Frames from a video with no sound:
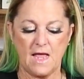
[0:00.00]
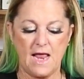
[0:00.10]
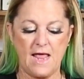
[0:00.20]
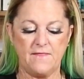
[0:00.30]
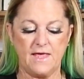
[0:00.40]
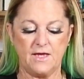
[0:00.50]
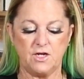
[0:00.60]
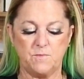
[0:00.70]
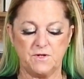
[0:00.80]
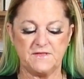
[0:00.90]
and then
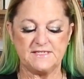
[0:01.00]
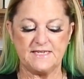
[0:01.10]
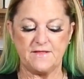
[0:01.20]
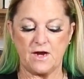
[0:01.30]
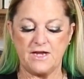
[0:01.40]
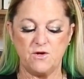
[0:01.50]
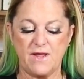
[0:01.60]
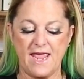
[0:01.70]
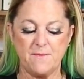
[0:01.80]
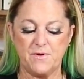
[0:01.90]
you put this in there, and you
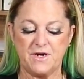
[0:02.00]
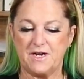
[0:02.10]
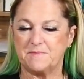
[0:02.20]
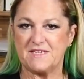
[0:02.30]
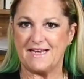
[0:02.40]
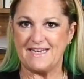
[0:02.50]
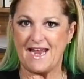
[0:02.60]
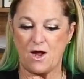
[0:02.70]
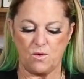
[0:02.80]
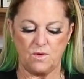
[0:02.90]
can't put it upside
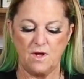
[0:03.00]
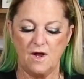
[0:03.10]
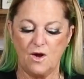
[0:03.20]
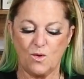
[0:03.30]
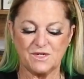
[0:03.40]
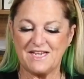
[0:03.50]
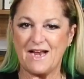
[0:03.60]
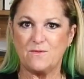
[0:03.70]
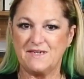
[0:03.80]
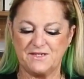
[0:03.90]
down or
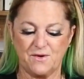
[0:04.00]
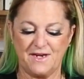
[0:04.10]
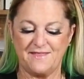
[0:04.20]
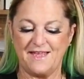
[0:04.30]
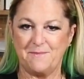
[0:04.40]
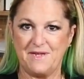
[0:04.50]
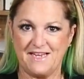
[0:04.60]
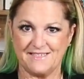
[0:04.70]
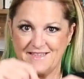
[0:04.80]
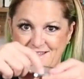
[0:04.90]
sideways or anything
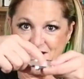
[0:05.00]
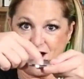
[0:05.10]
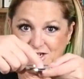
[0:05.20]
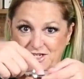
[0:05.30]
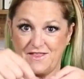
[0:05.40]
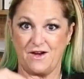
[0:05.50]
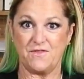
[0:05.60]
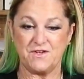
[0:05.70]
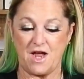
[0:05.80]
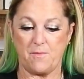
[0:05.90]
because of the notch there at
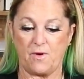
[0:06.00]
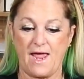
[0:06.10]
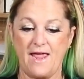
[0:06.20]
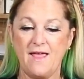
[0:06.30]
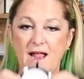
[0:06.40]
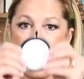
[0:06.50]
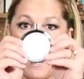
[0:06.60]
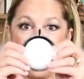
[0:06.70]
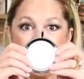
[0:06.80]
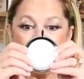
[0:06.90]
the top, okay?
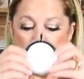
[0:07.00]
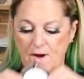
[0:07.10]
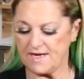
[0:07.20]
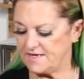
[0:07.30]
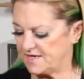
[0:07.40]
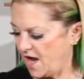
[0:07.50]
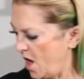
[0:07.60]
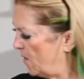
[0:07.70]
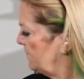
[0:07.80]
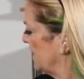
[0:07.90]
And then you're ready to go.